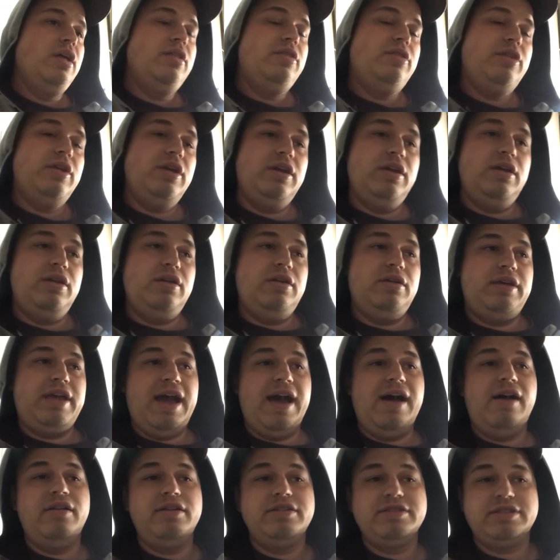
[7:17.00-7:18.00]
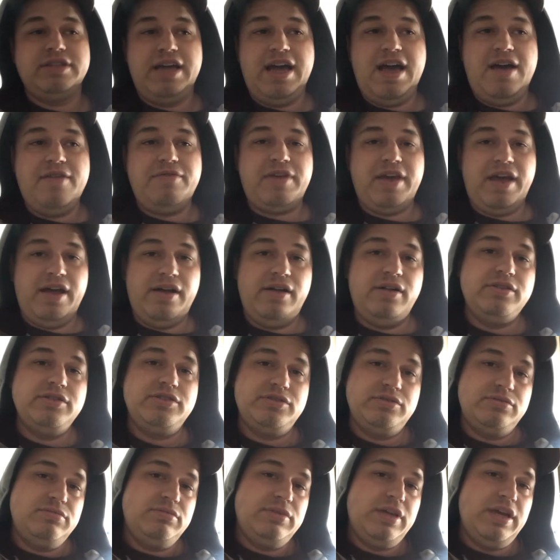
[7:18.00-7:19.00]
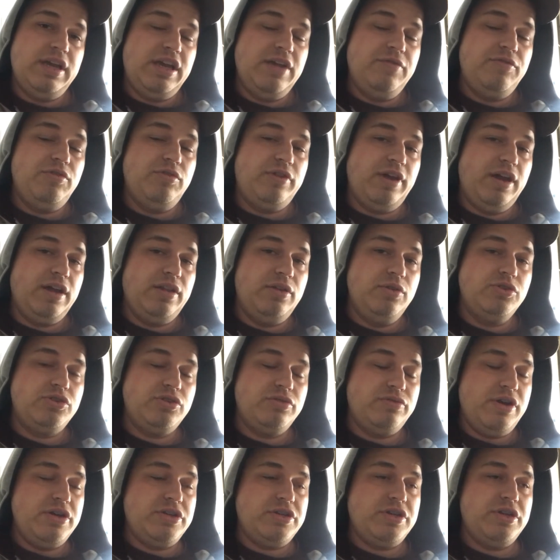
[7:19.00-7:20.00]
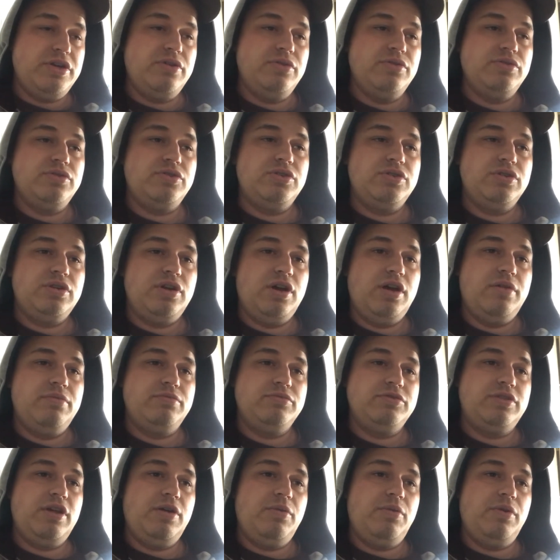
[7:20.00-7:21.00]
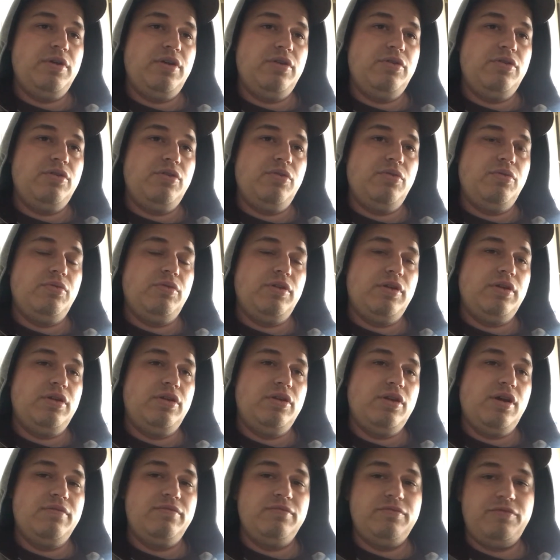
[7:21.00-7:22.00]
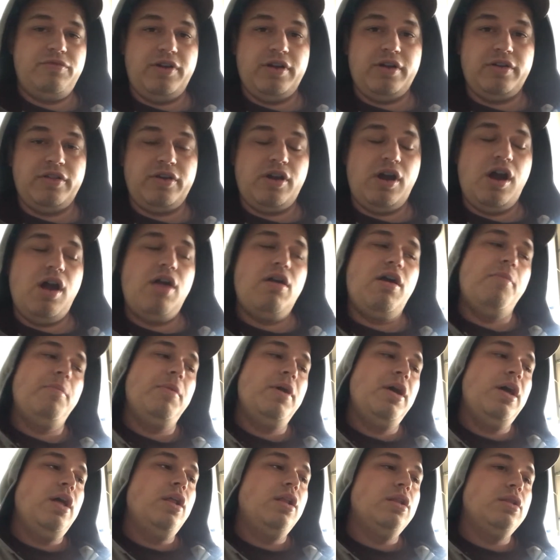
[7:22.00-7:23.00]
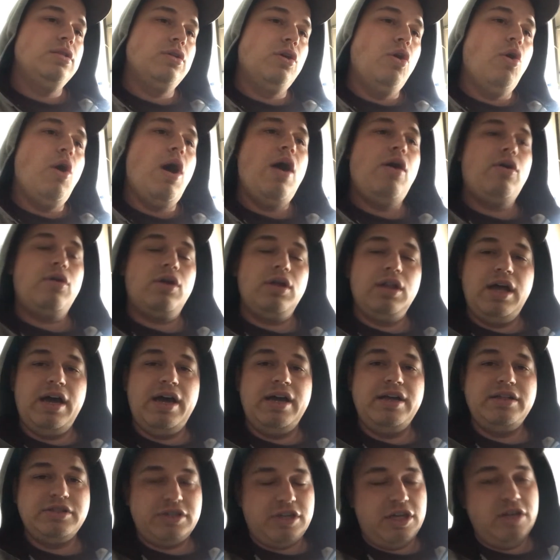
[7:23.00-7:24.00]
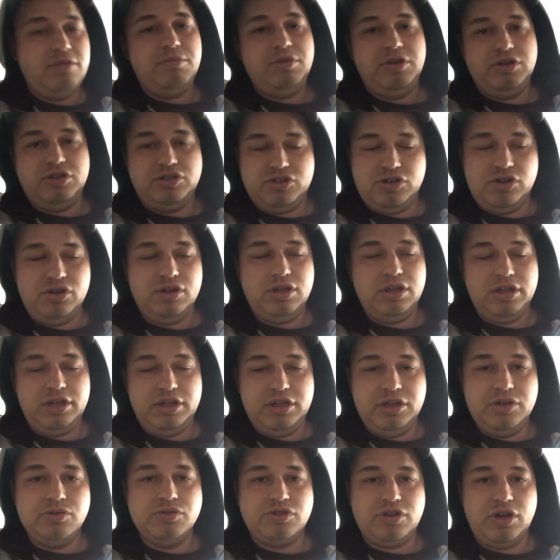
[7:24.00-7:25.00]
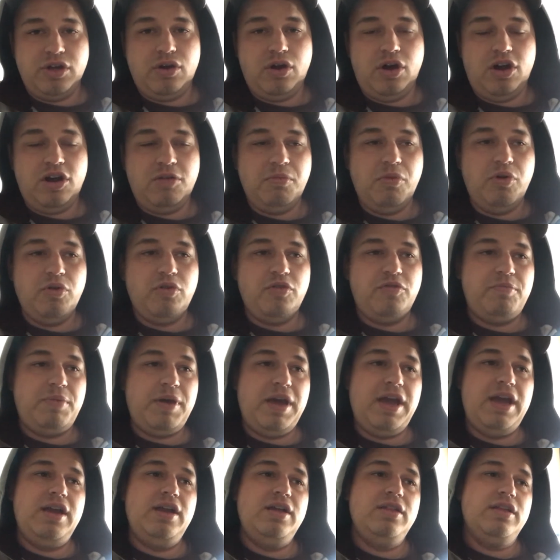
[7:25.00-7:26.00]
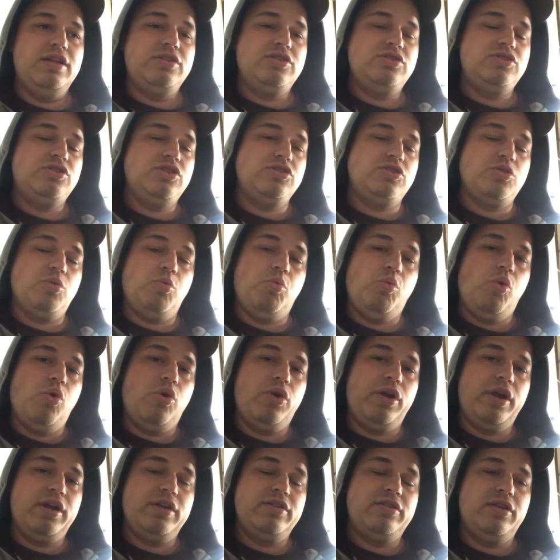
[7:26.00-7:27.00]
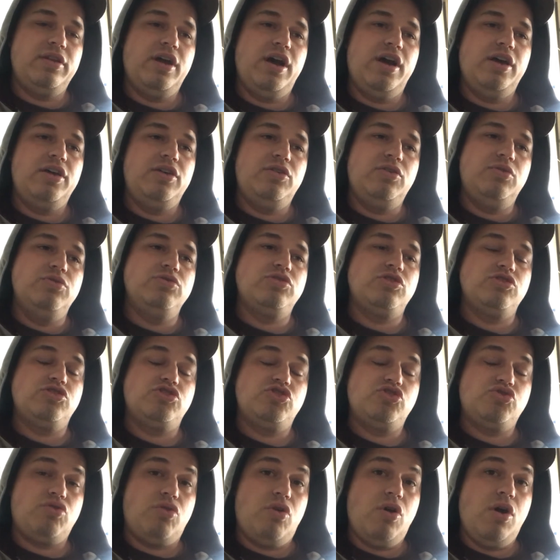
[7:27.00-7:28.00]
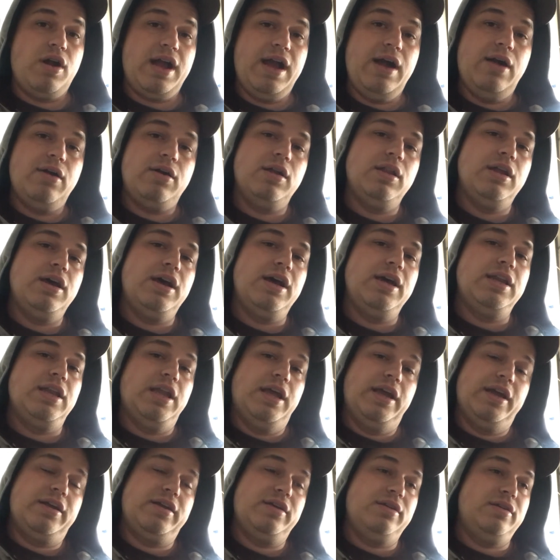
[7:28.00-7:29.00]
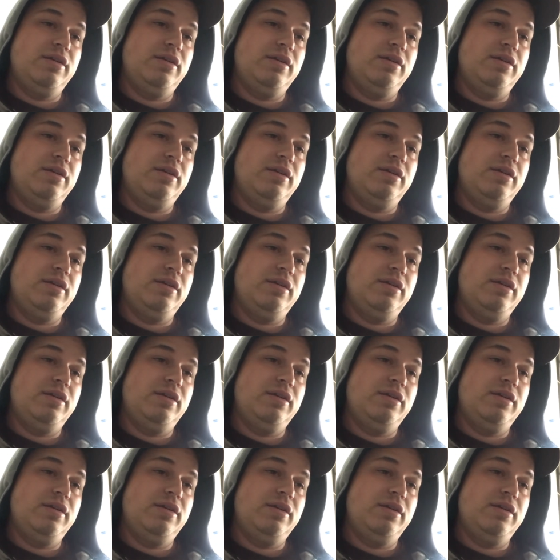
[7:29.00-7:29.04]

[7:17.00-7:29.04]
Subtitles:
The gallons and half gallons, they give you dilution ratios, so that way you know that you're not fucking the car up. Low alkalines can be certainly used on automotive paint. It's just a warning to not use a strong alkaline. Like